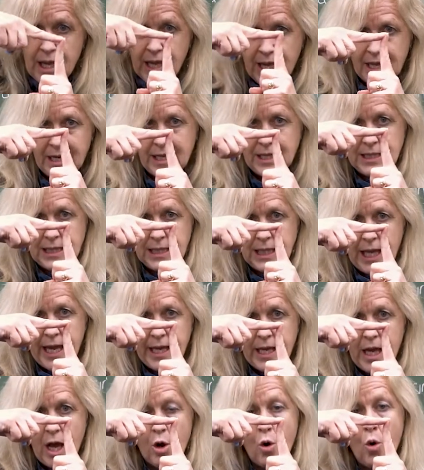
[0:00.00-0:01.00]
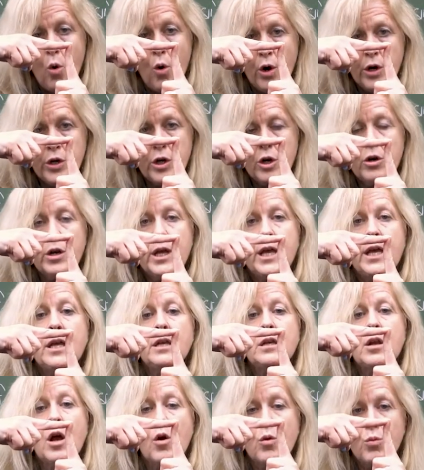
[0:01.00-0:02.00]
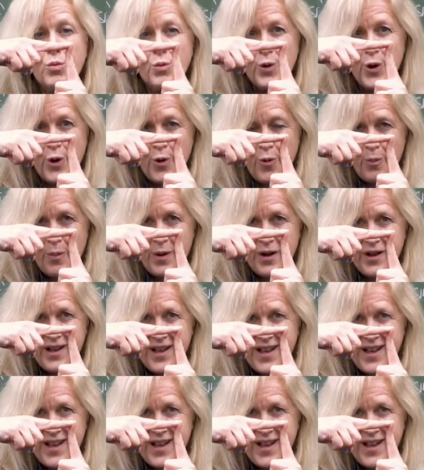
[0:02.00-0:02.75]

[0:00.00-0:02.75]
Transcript: It is like a corner in a room,